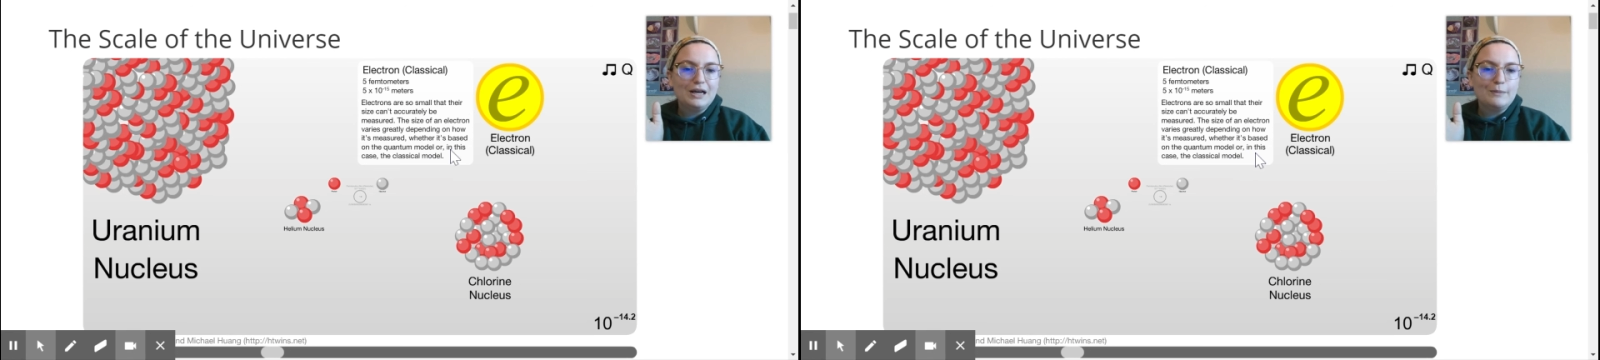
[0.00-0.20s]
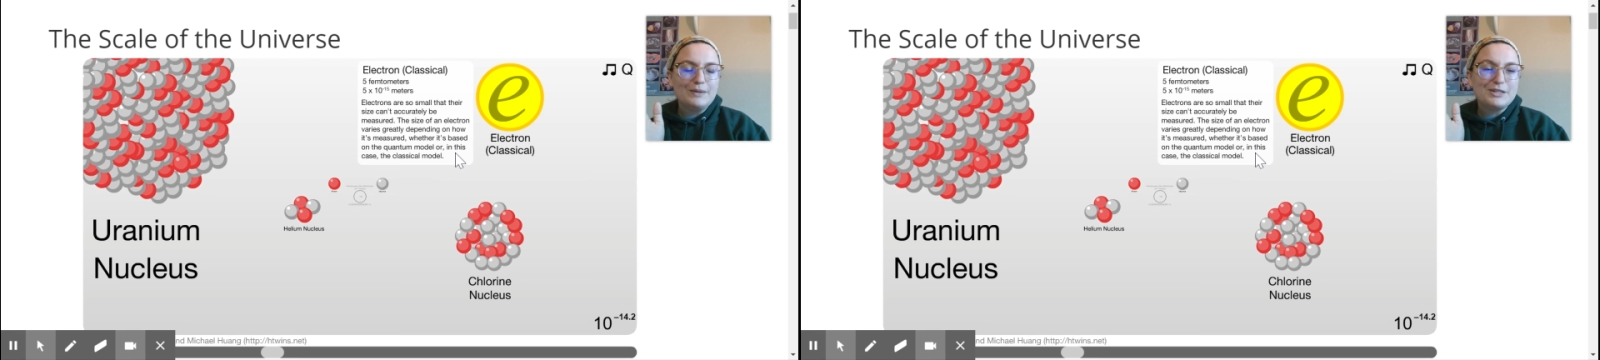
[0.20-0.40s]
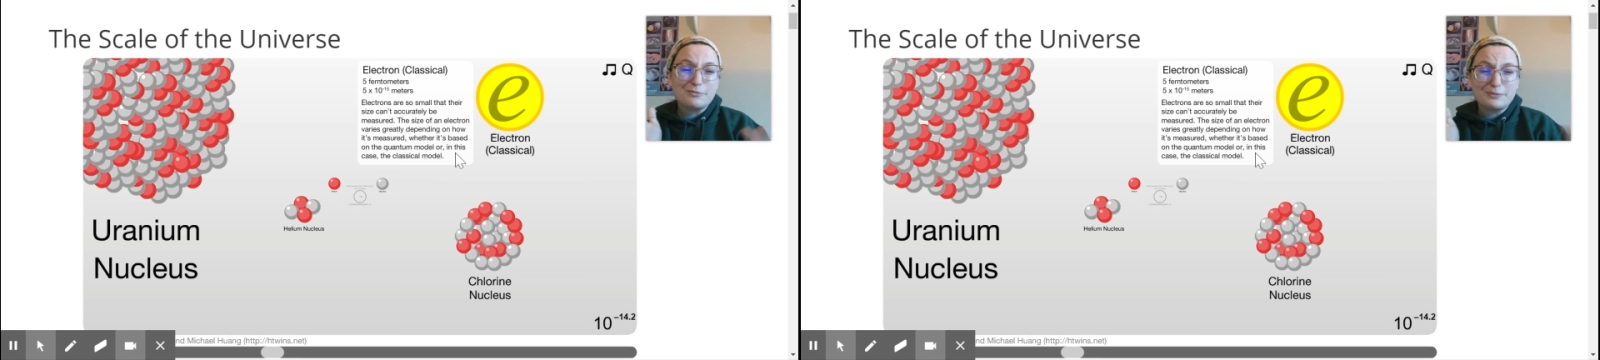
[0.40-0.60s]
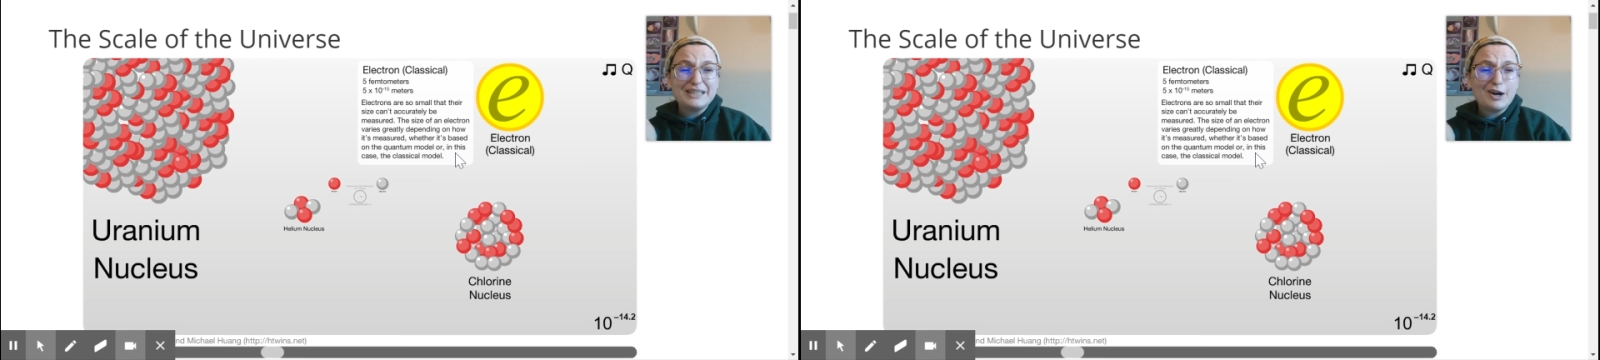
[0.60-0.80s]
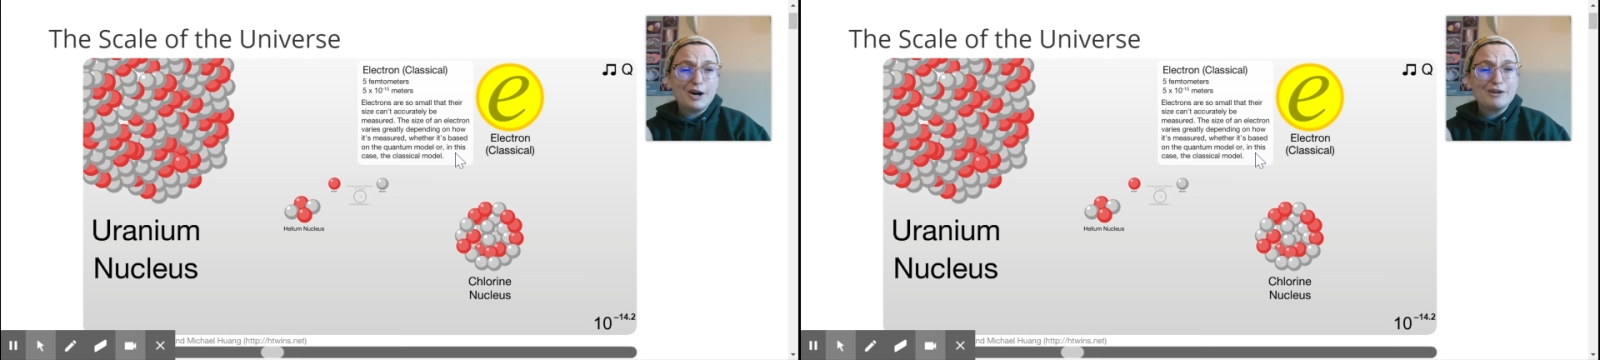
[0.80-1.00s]
It's really
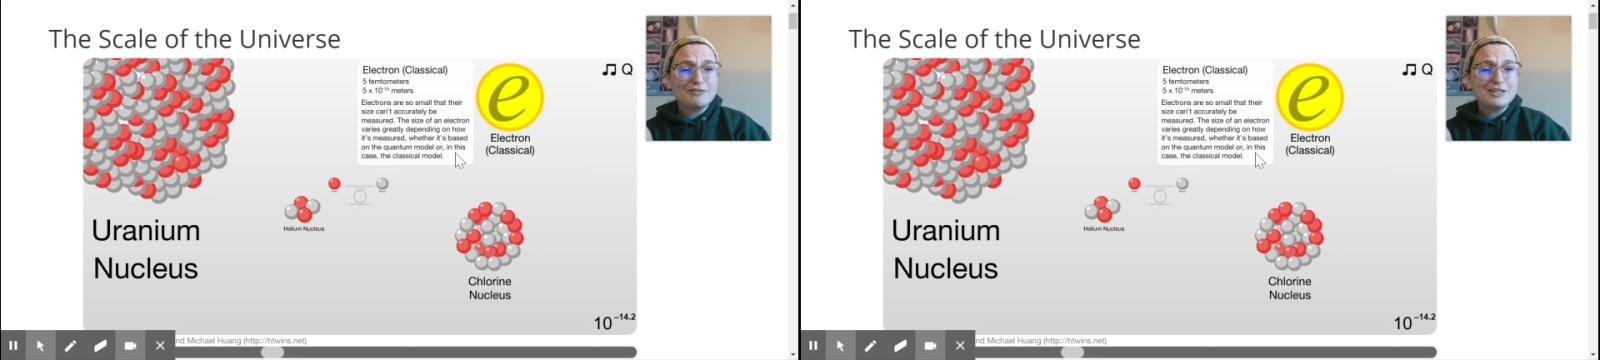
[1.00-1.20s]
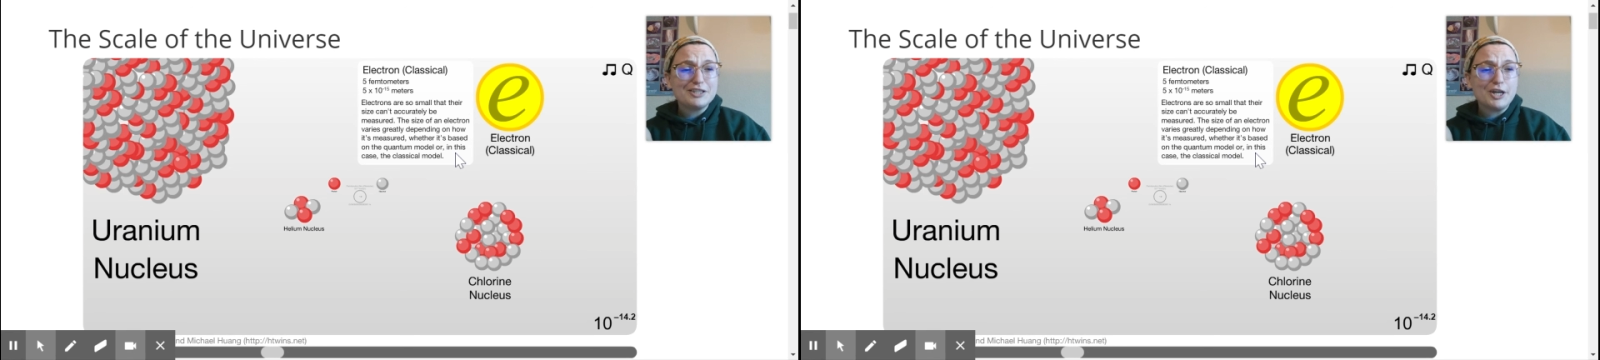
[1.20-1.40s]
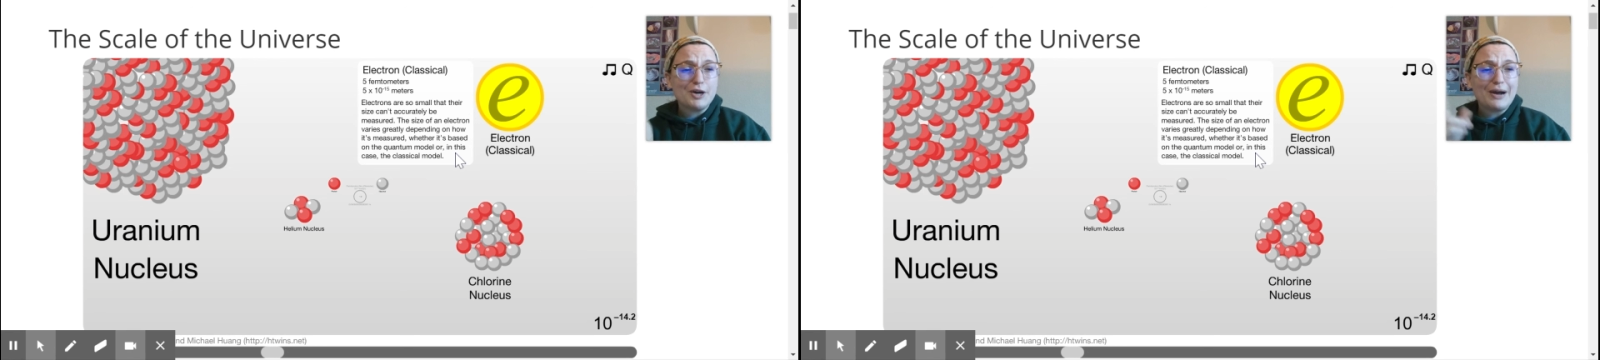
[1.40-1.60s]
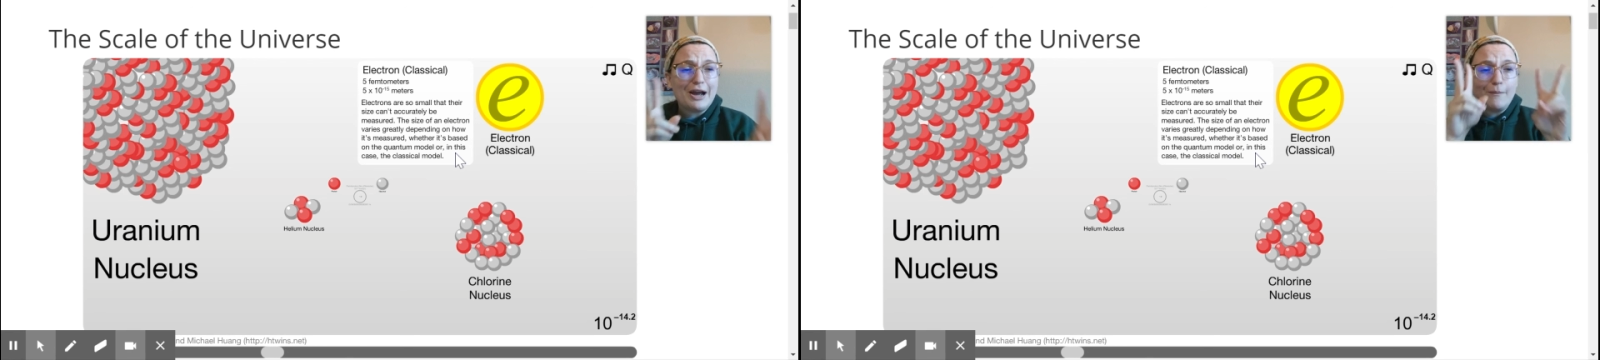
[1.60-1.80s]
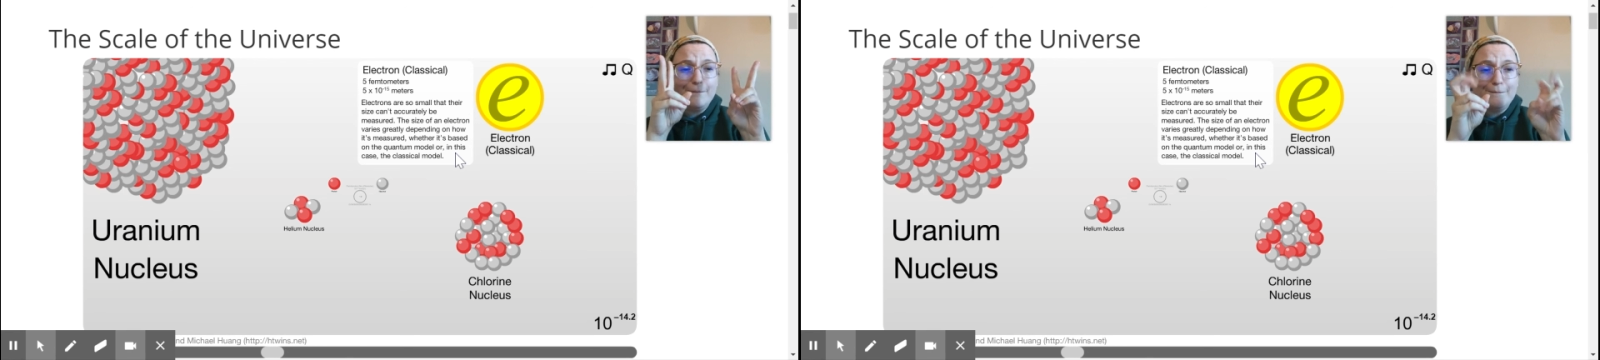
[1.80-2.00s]
hard for us to know how